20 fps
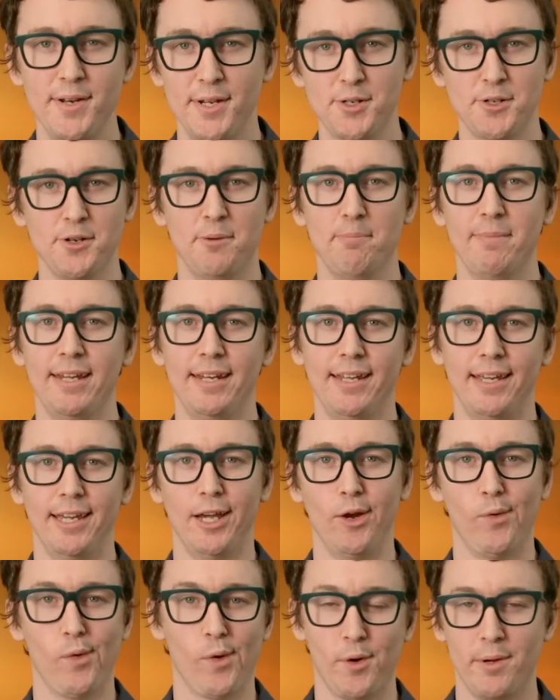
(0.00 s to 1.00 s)
initial
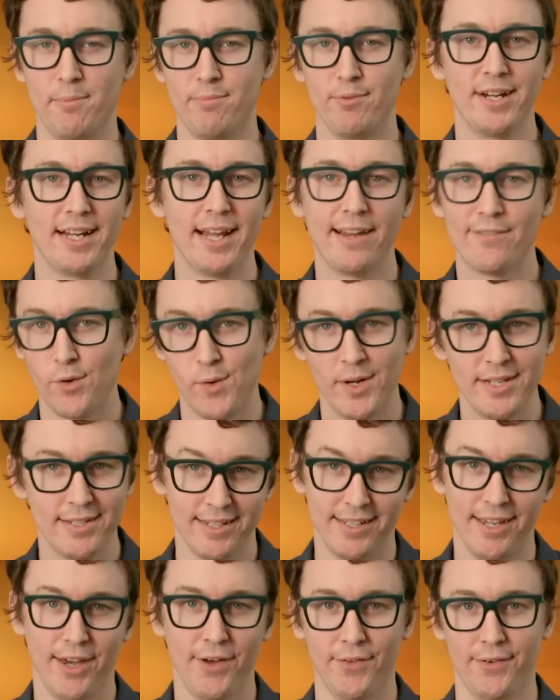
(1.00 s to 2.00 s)
meeting where we bring everyone
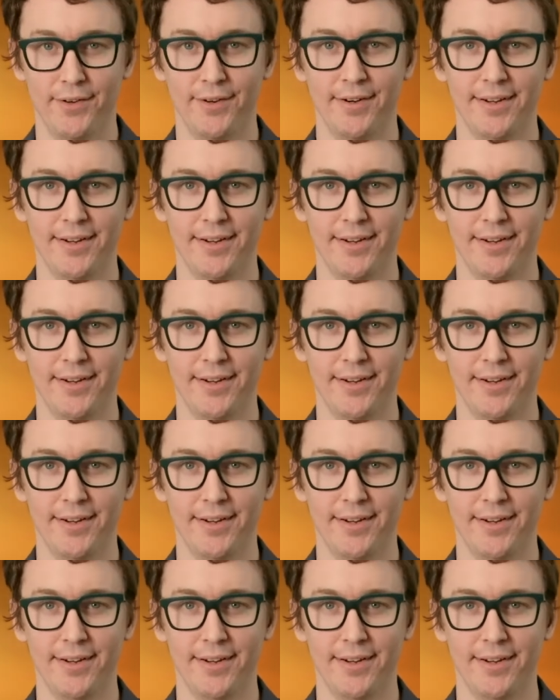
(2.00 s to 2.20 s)
together